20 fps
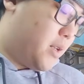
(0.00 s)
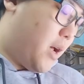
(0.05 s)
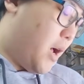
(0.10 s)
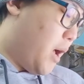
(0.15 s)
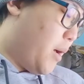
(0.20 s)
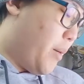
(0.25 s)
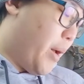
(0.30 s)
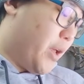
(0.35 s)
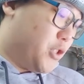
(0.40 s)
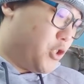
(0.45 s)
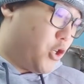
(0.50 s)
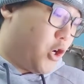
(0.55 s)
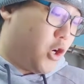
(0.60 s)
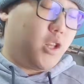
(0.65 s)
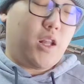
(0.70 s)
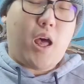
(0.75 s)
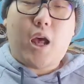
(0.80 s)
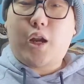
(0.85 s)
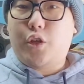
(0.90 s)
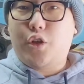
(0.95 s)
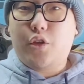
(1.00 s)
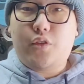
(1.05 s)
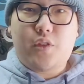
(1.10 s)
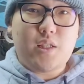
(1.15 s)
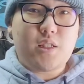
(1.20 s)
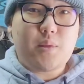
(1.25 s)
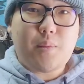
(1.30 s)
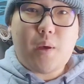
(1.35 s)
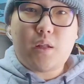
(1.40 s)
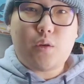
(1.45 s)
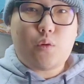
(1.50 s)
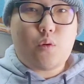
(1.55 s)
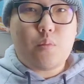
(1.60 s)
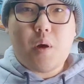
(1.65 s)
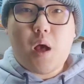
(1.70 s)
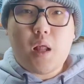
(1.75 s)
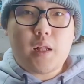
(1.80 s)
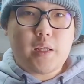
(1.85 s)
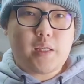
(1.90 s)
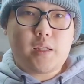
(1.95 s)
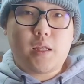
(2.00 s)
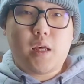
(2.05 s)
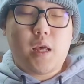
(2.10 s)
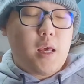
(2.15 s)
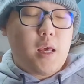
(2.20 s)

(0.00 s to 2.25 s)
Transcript: I just heard a lot of good things about Liquimoly.